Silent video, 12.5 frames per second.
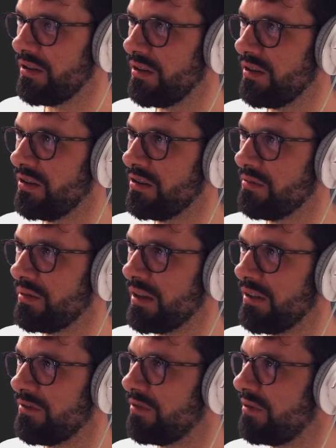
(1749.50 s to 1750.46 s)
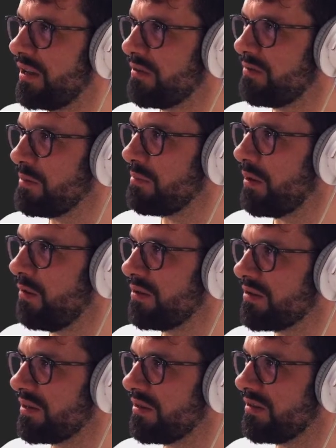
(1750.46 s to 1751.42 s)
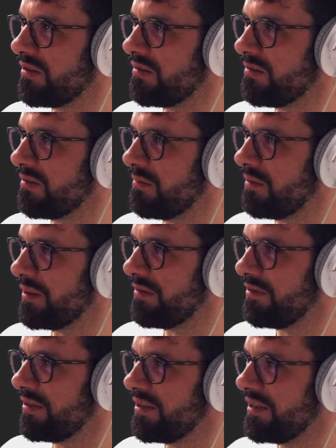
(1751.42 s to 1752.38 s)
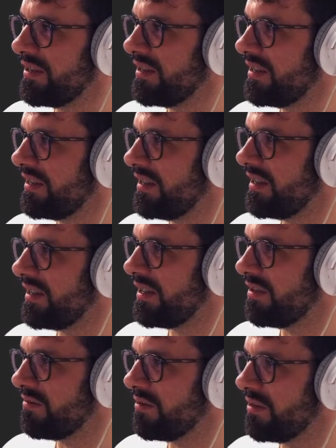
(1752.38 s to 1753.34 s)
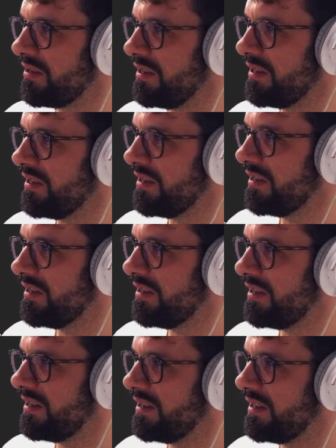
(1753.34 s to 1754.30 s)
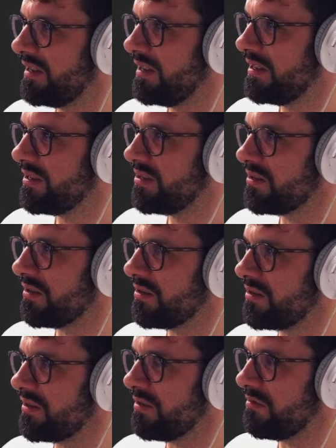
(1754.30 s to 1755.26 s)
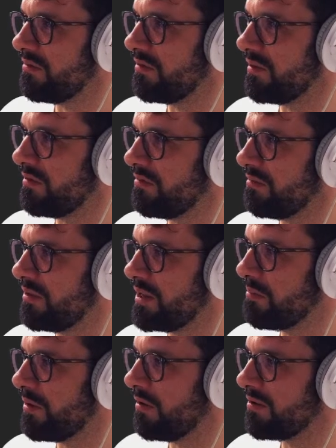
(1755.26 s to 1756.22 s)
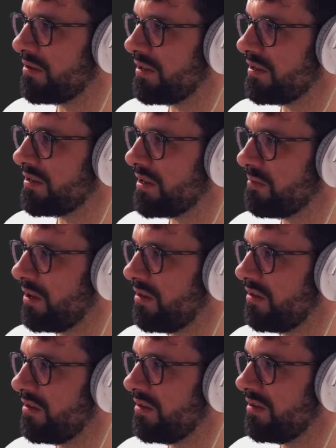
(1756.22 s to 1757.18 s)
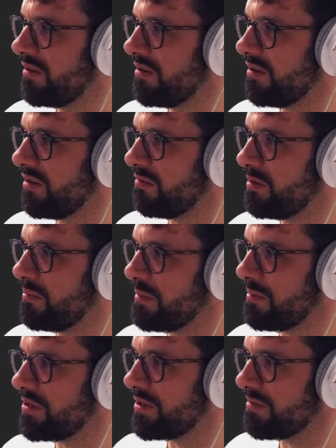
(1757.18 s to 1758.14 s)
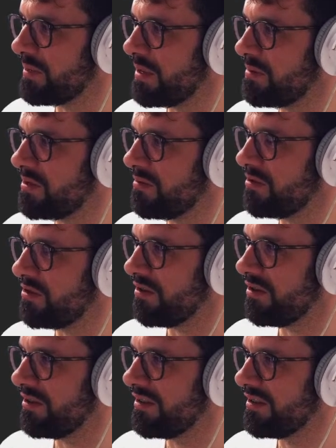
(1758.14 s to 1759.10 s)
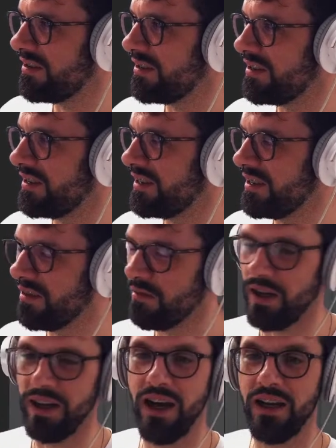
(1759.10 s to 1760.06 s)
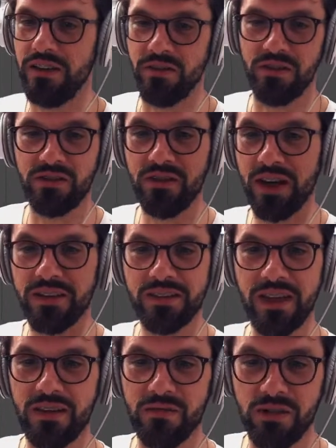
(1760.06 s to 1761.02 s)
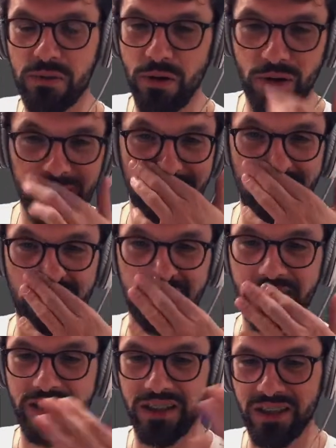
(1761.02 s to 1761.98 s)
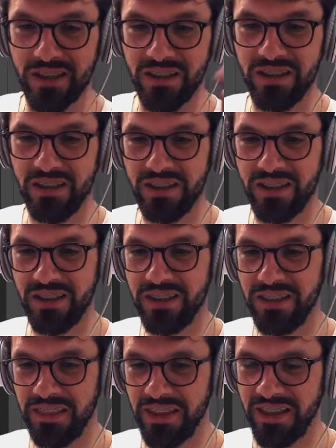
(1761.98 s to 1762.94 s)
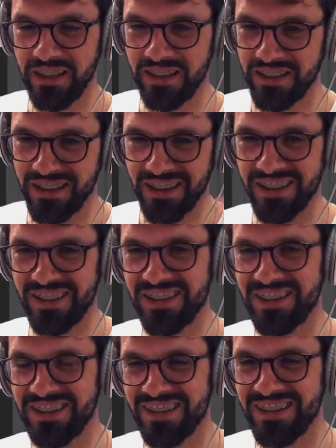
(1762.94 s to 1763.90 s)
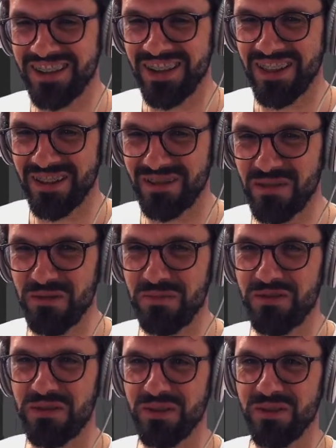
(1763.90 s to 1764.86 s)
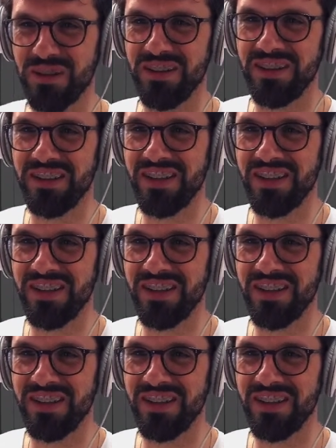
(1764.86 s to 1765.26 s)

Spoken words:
or do we have to like repost it or whatever? I have no idea. Should I repost it somehow? Or will people just be able to join? Well, I don't know. You guys can repost it on the thing, the group if you want.